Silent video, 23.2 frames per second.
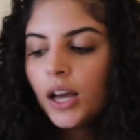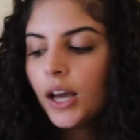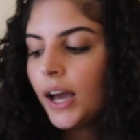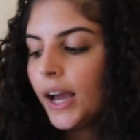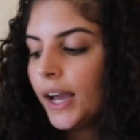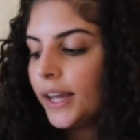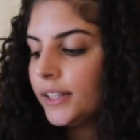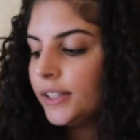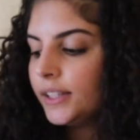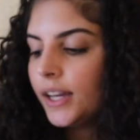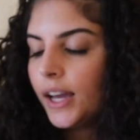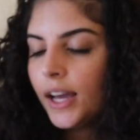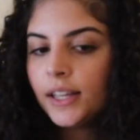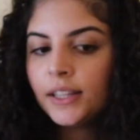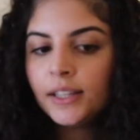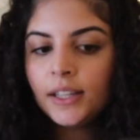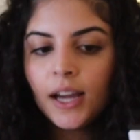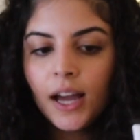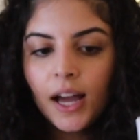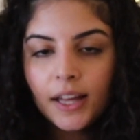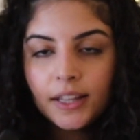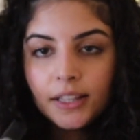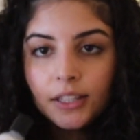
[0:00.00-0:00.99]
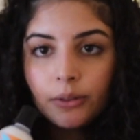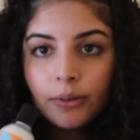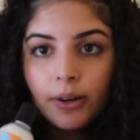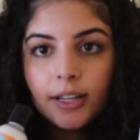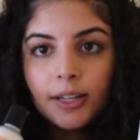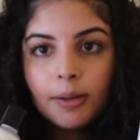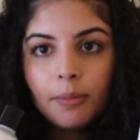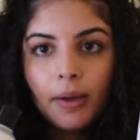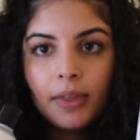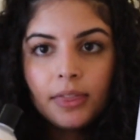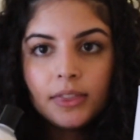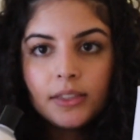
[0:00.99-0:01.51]
highly
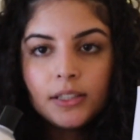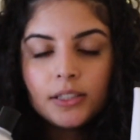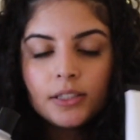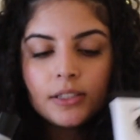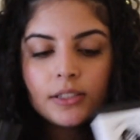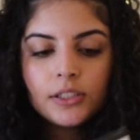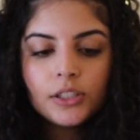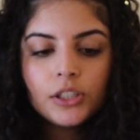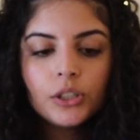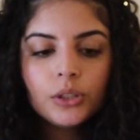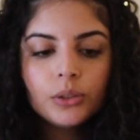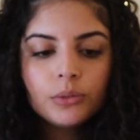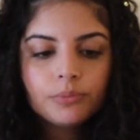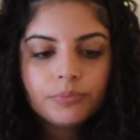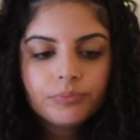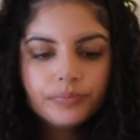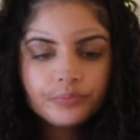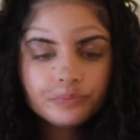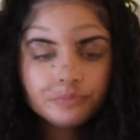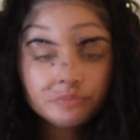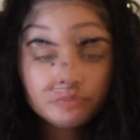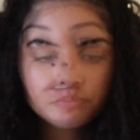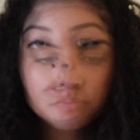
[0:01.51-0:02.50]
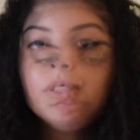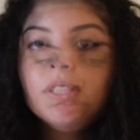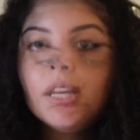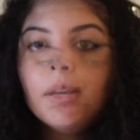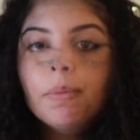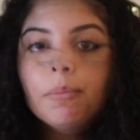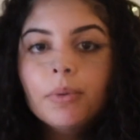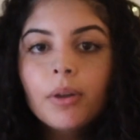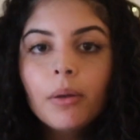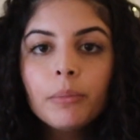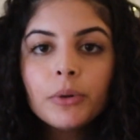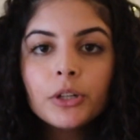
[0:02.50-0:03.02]
recommend these two. So
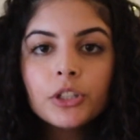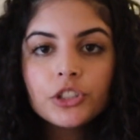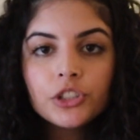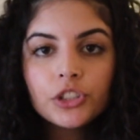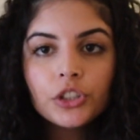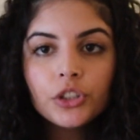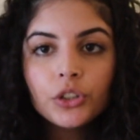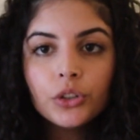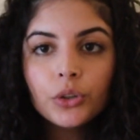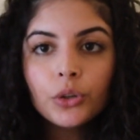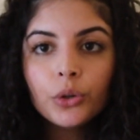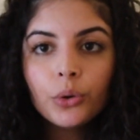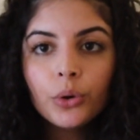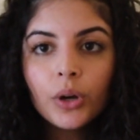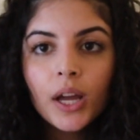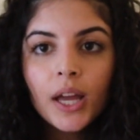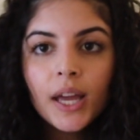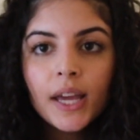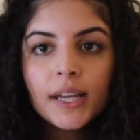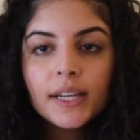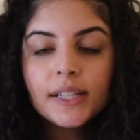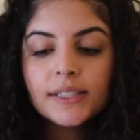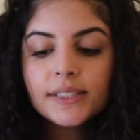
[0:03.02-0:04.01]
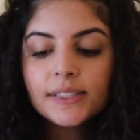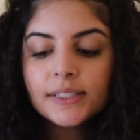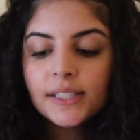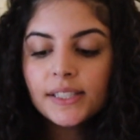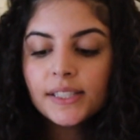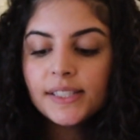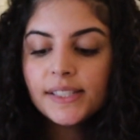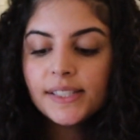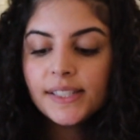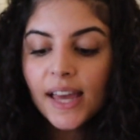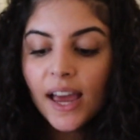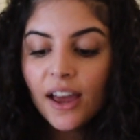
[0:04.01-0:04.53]
tip number two is to
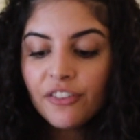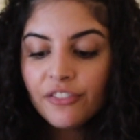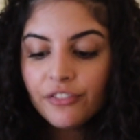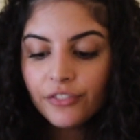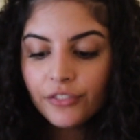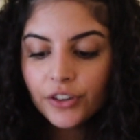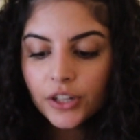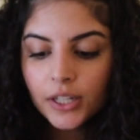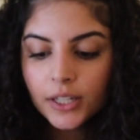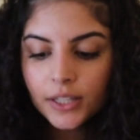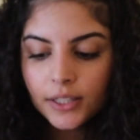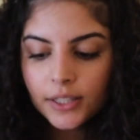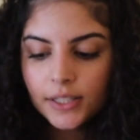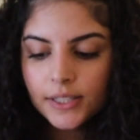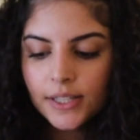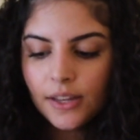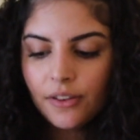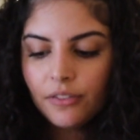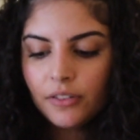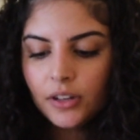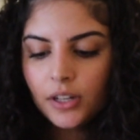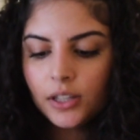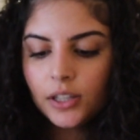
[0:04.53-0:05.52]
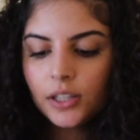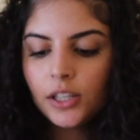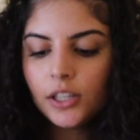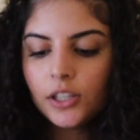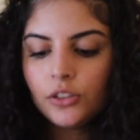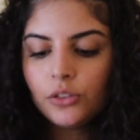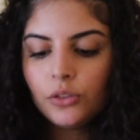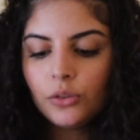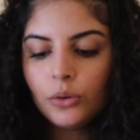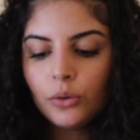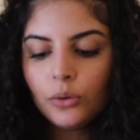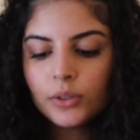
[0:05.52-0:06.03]
definitely
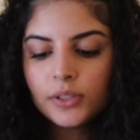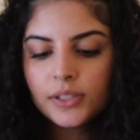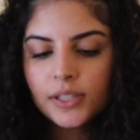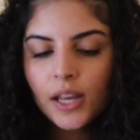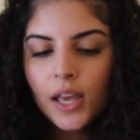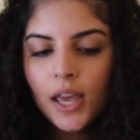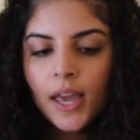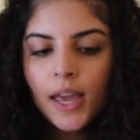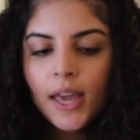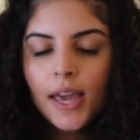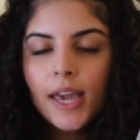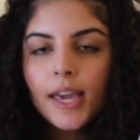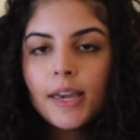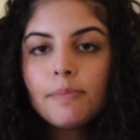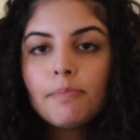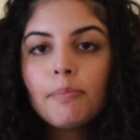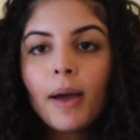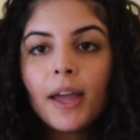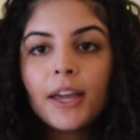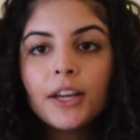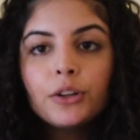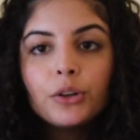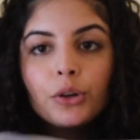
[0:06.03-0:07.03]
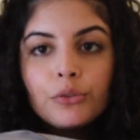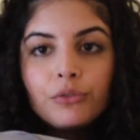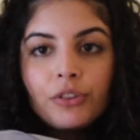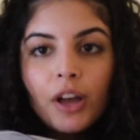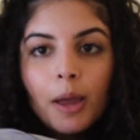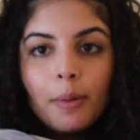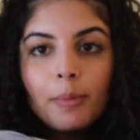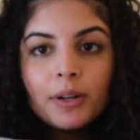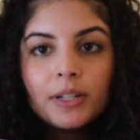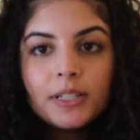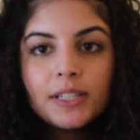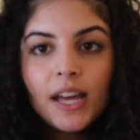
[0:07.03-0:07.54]
use a
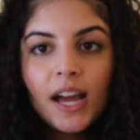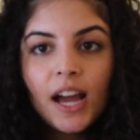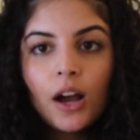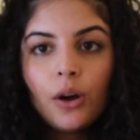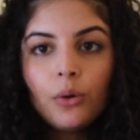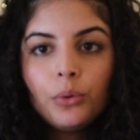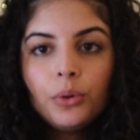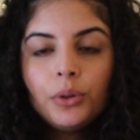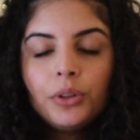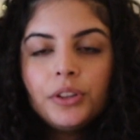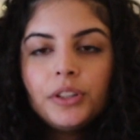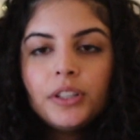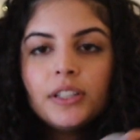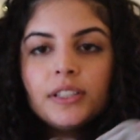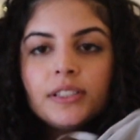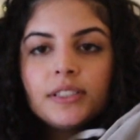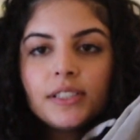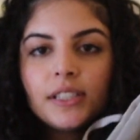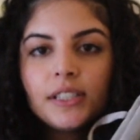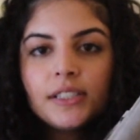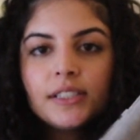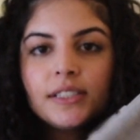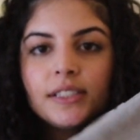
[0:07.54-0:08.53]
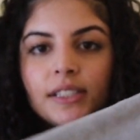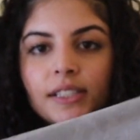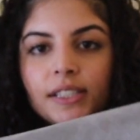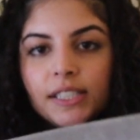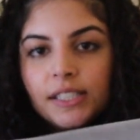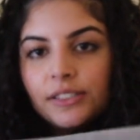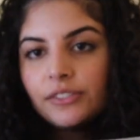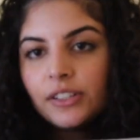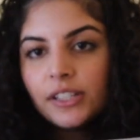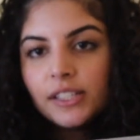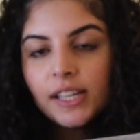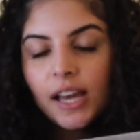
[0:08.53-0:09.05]
microfiber towel. This is the
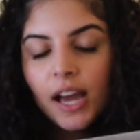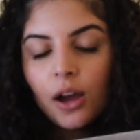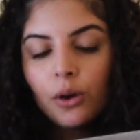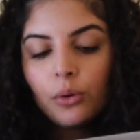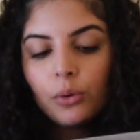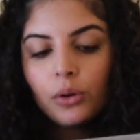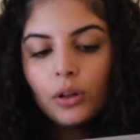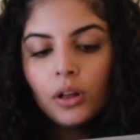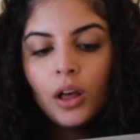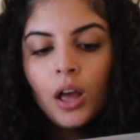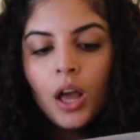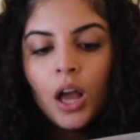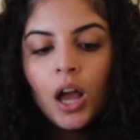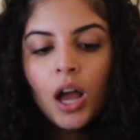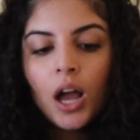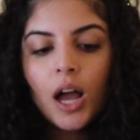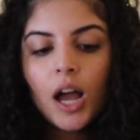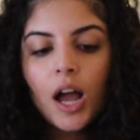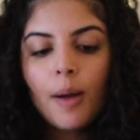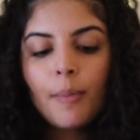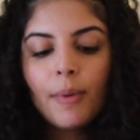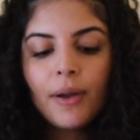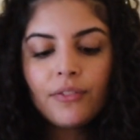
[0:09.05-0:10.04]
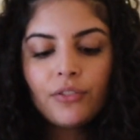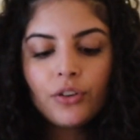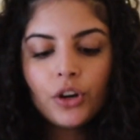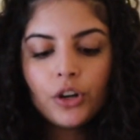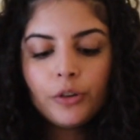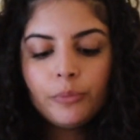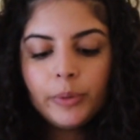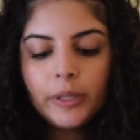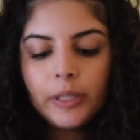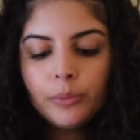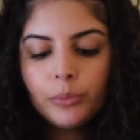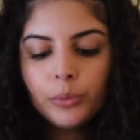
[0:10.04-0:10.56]
Diva towel. I've
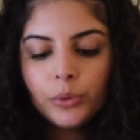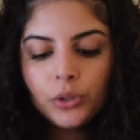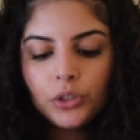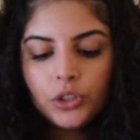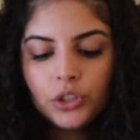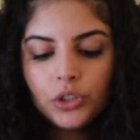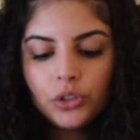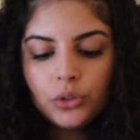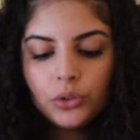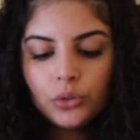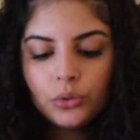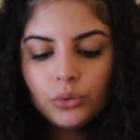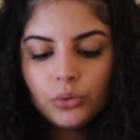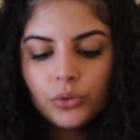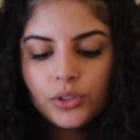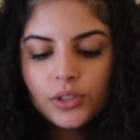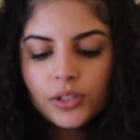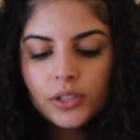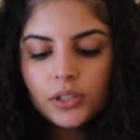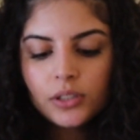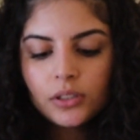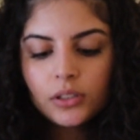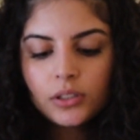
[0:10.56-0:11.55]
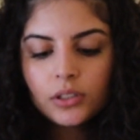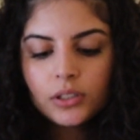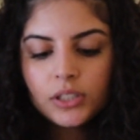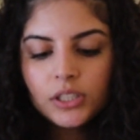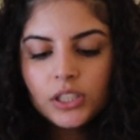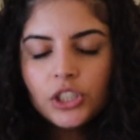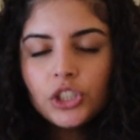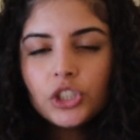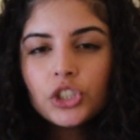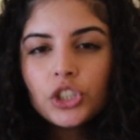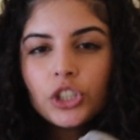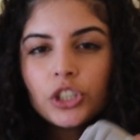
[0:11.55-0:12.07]
heard people use
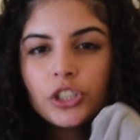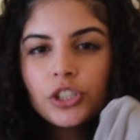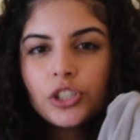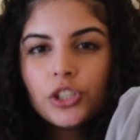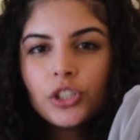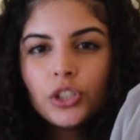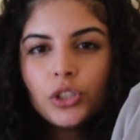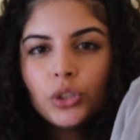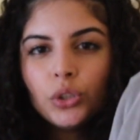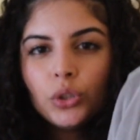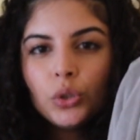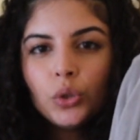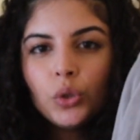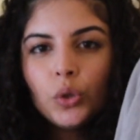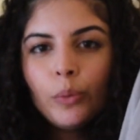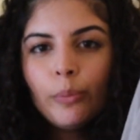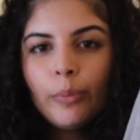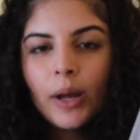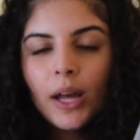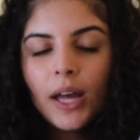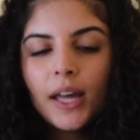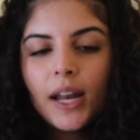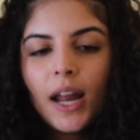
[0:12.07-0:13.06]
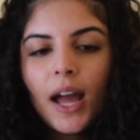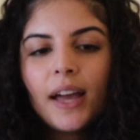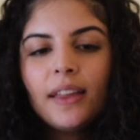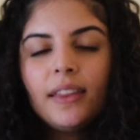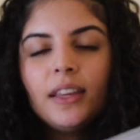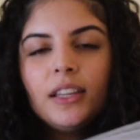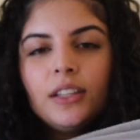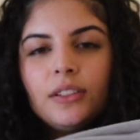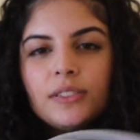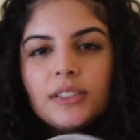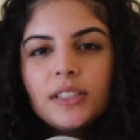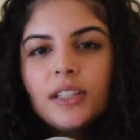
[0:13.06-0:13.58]
t-shirts too, but I
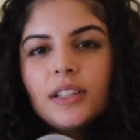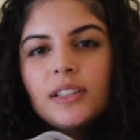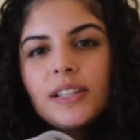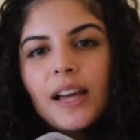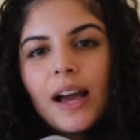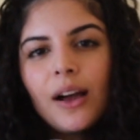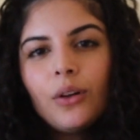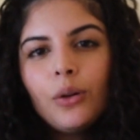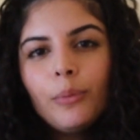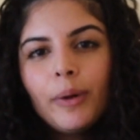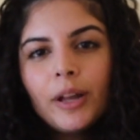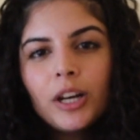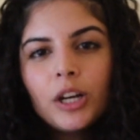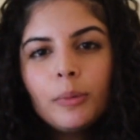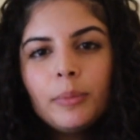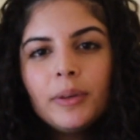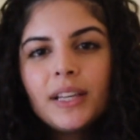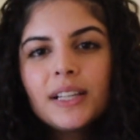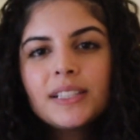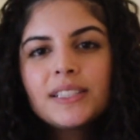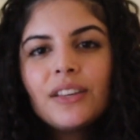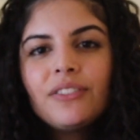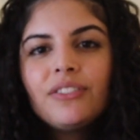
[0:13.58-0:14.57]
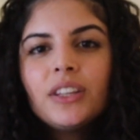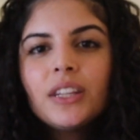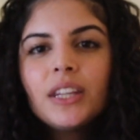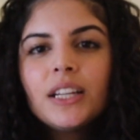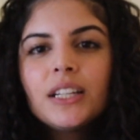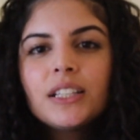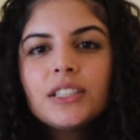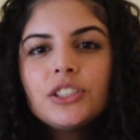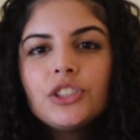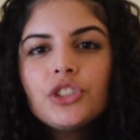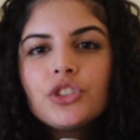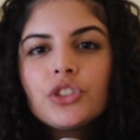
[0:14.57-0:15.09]
like using a towel better because I feel
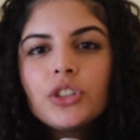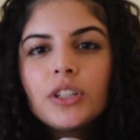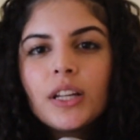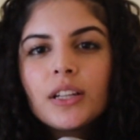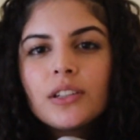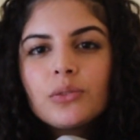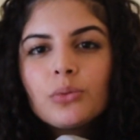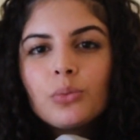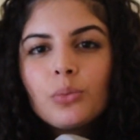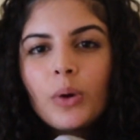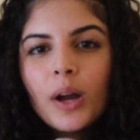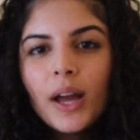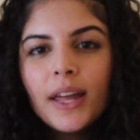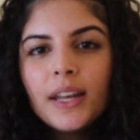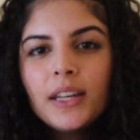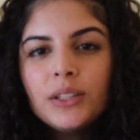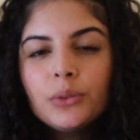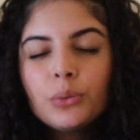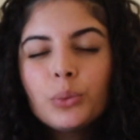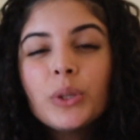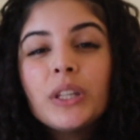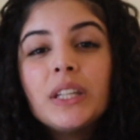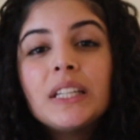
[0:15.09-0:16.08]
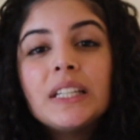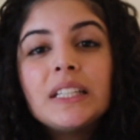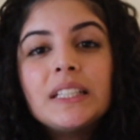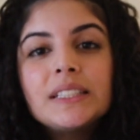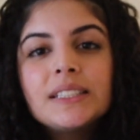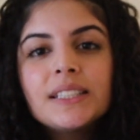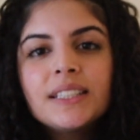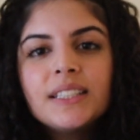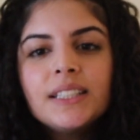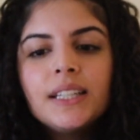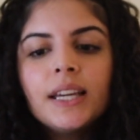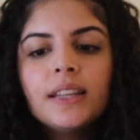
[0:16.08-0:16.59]
like a t-shirt gets wet really
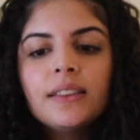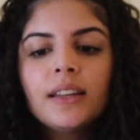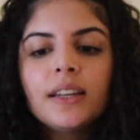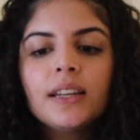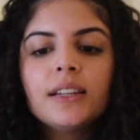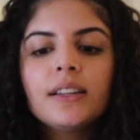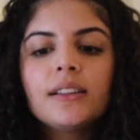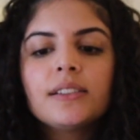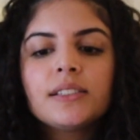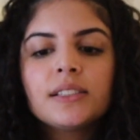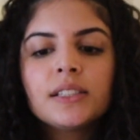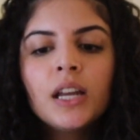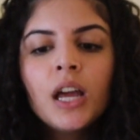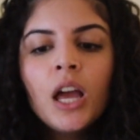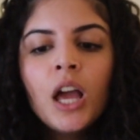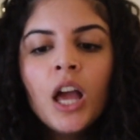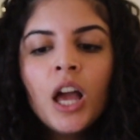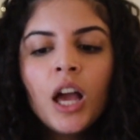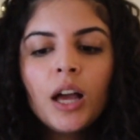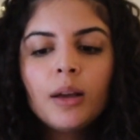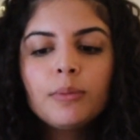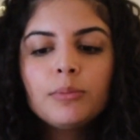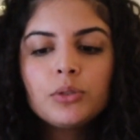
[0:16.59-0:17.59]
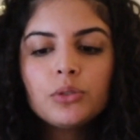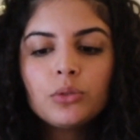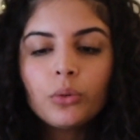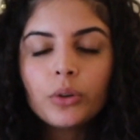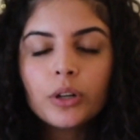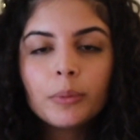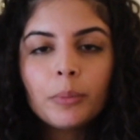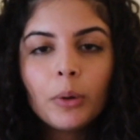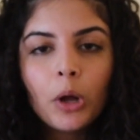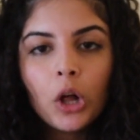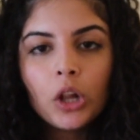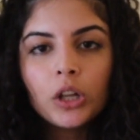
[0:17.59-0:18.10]
easily and then it doesn't
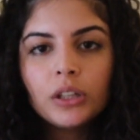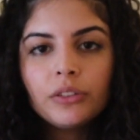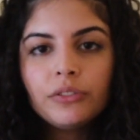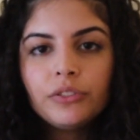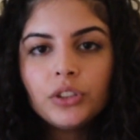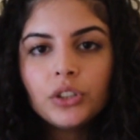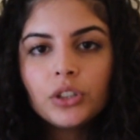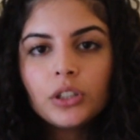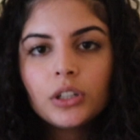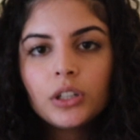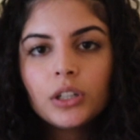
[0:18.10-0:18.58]
absorb all of